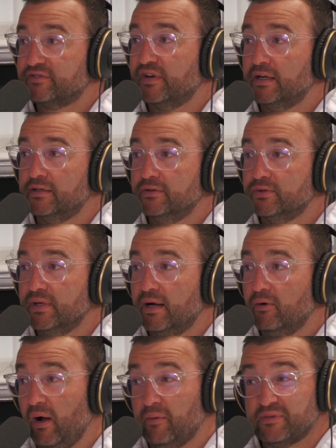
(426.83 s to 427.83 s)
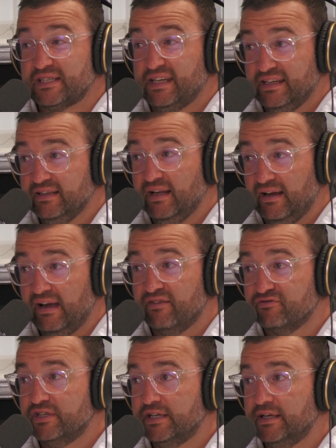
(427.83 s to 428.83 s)
values now. I'm seeing that
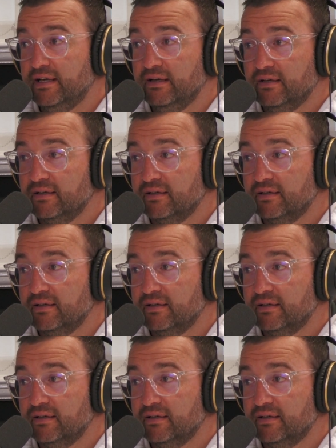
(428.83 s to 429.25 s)
every day.